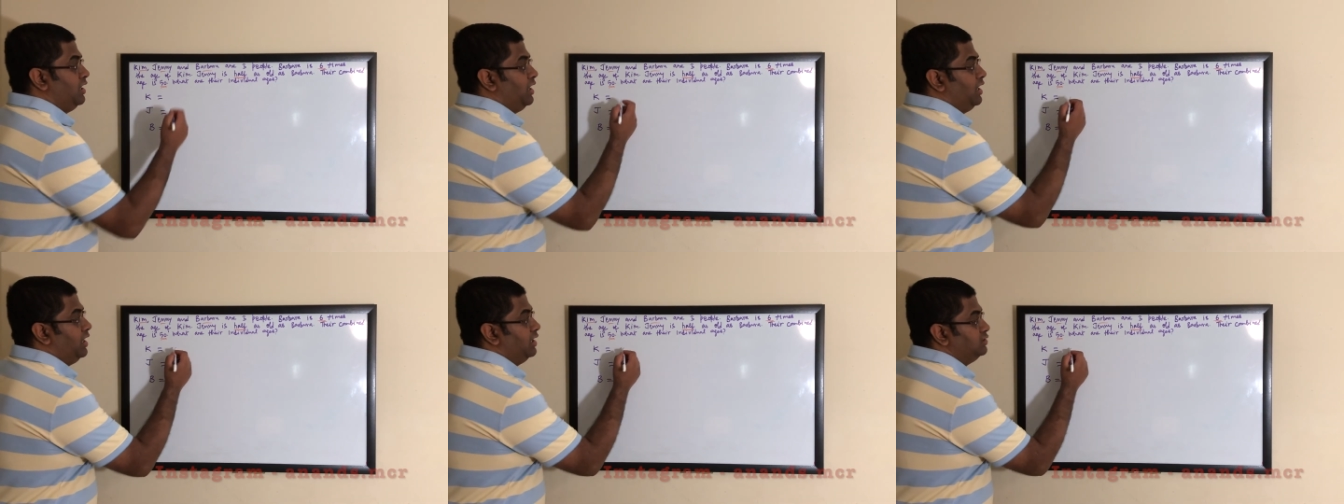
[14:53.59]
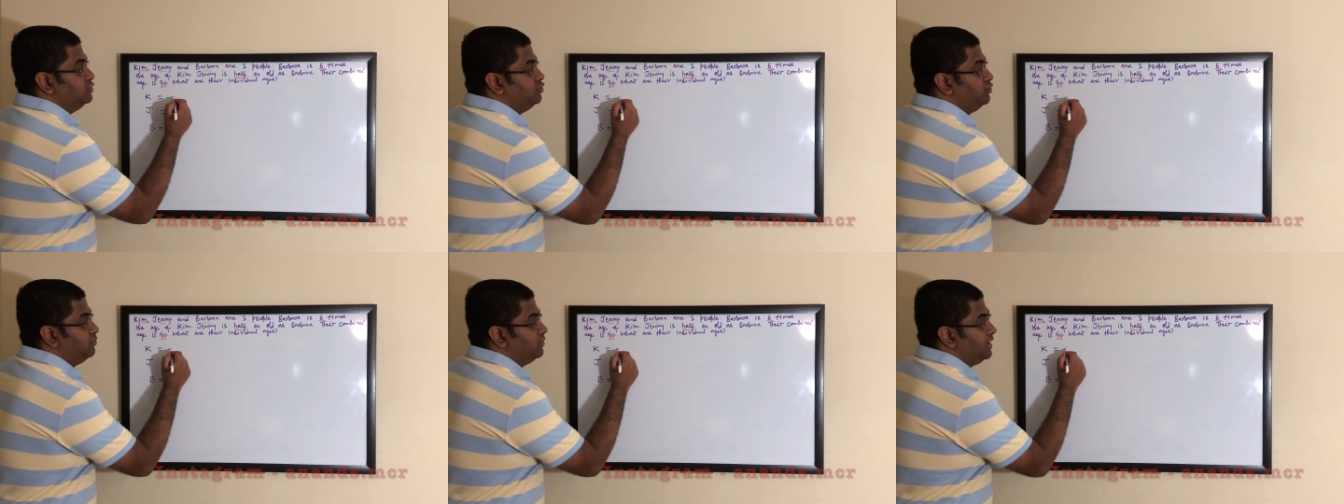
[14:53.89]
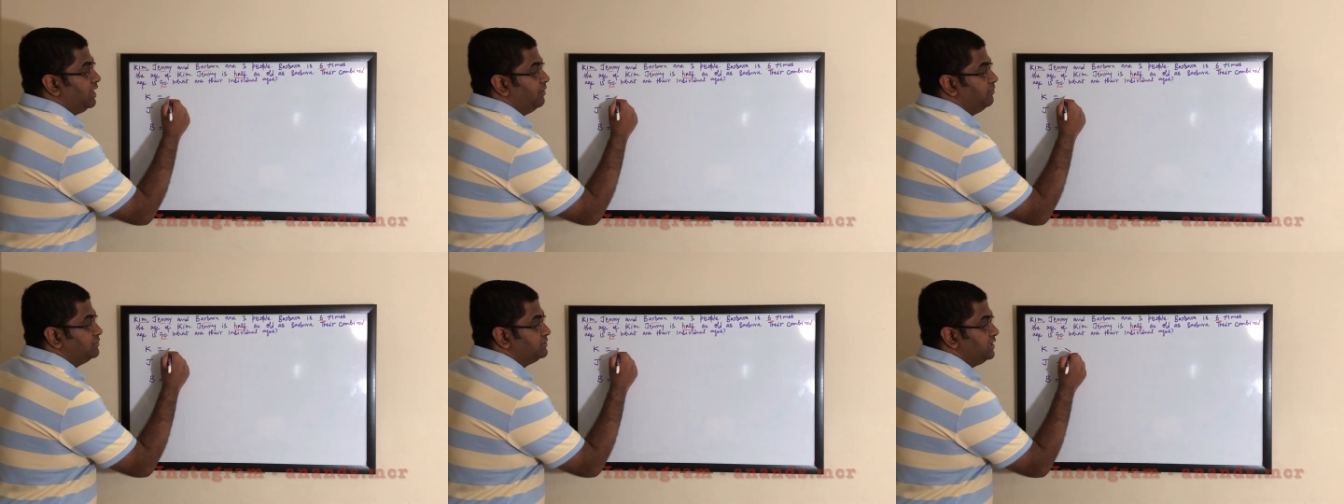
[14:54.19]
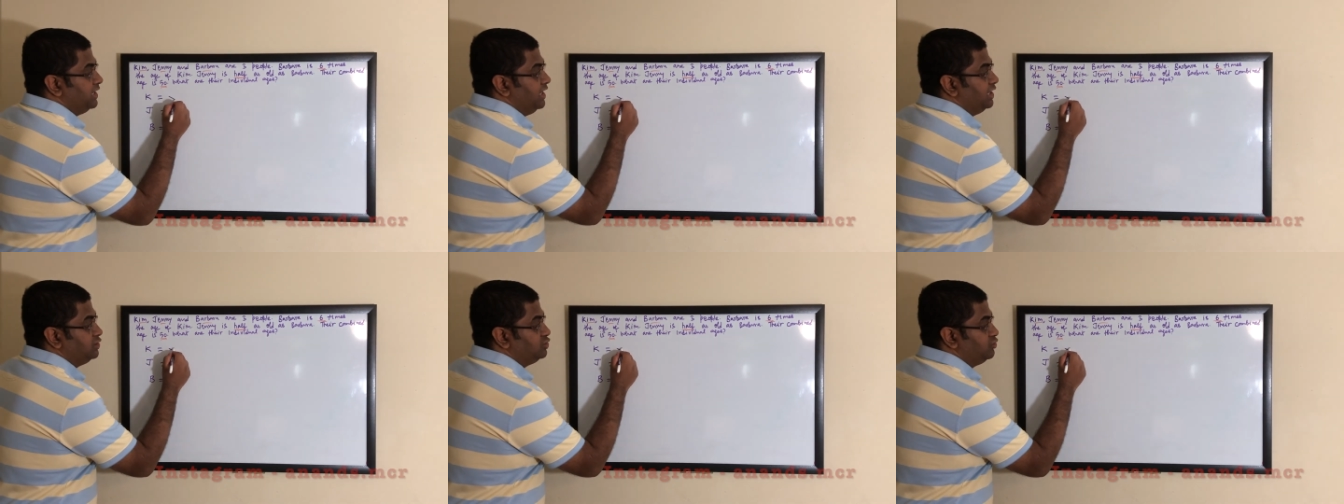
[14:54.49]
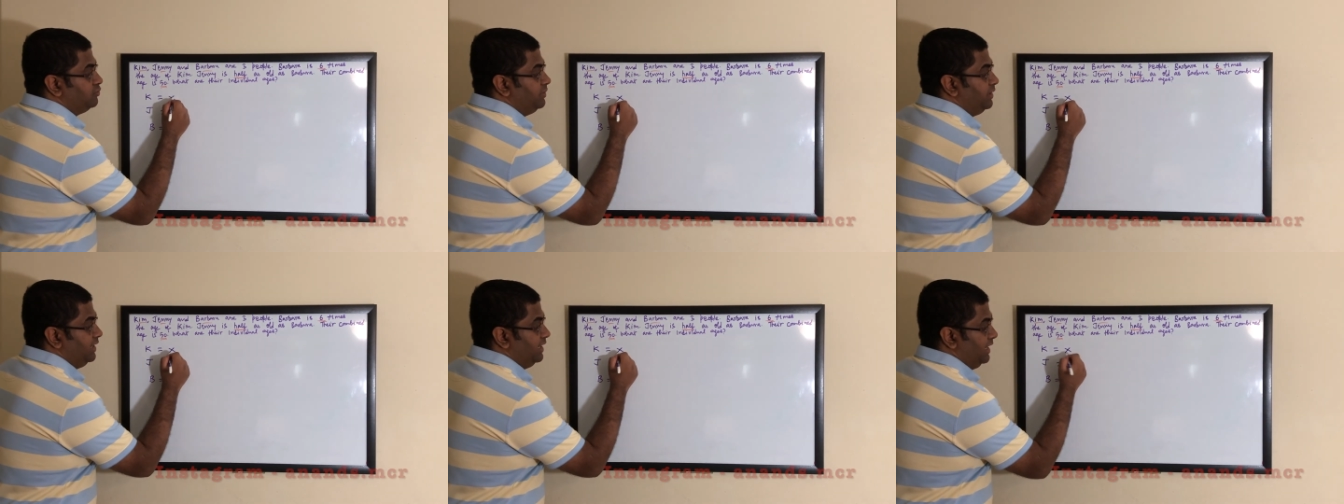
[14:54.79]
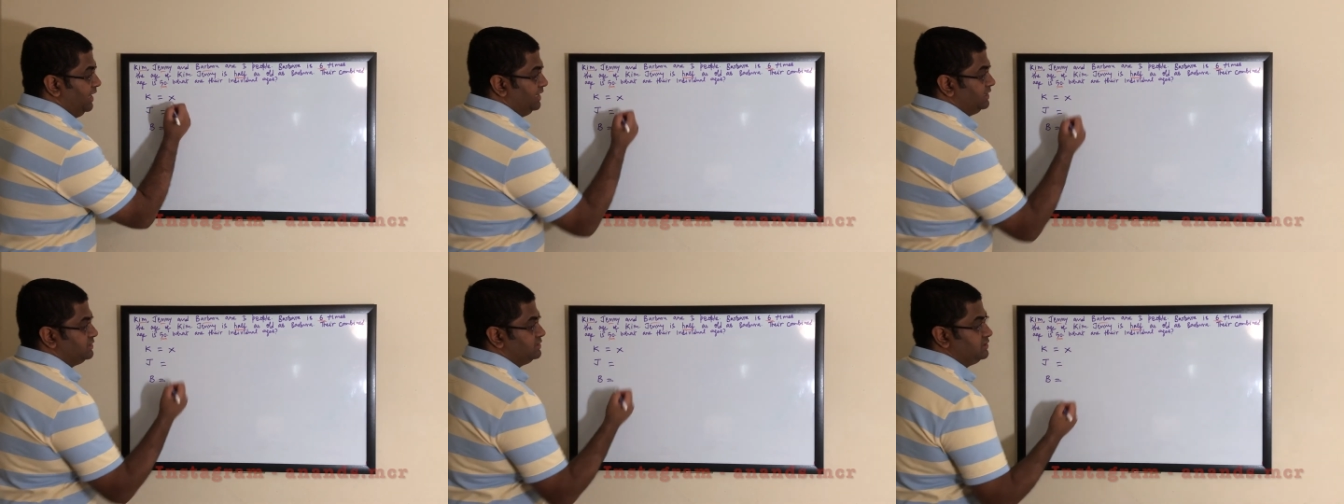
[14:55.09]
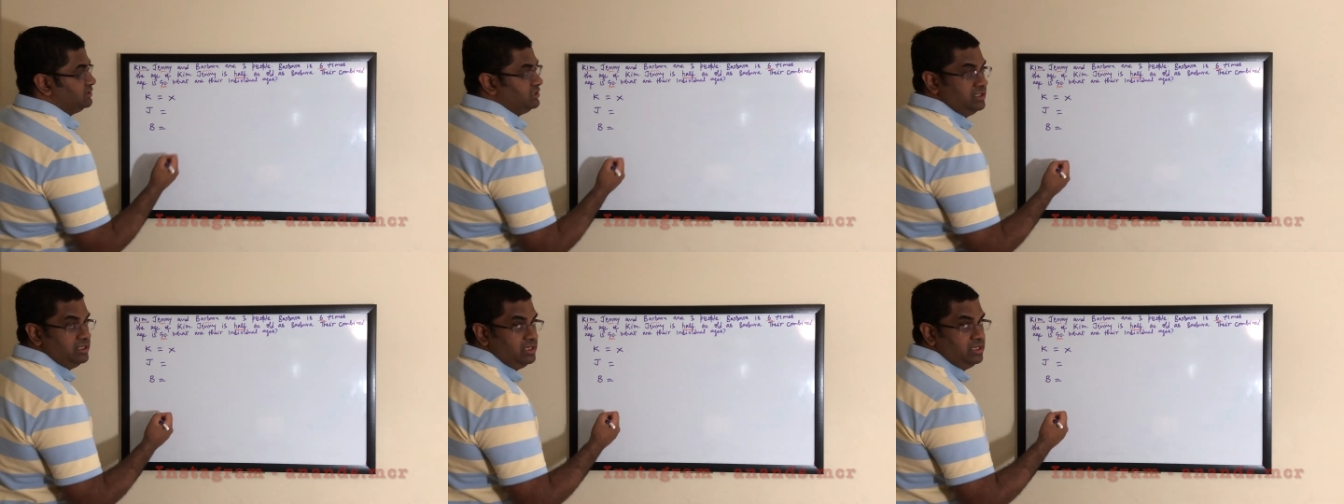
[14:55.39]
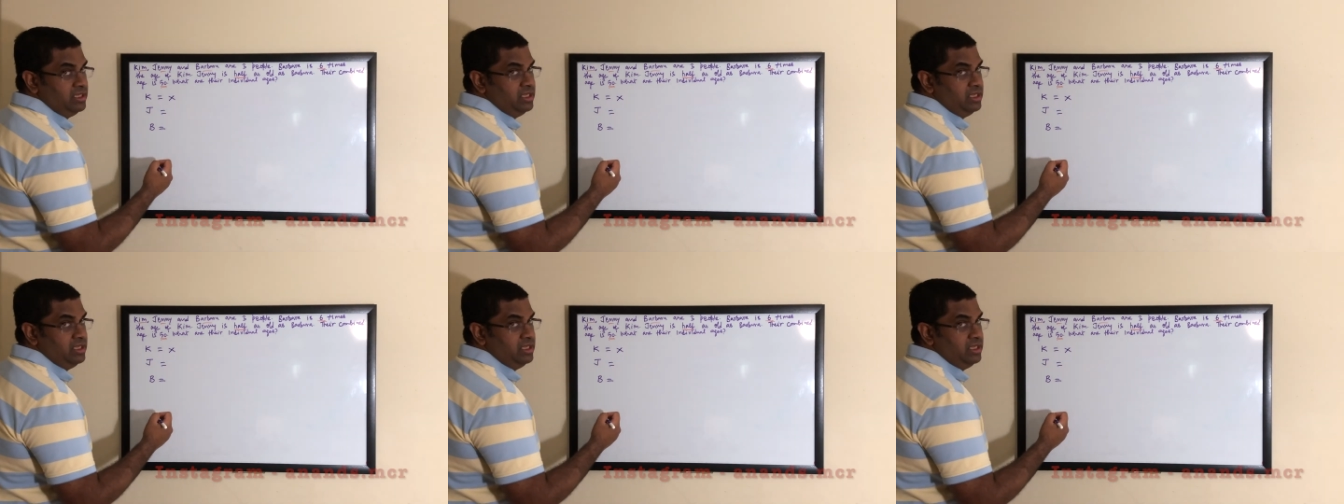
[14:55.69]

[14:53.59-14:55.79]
assume Kim's age to be X,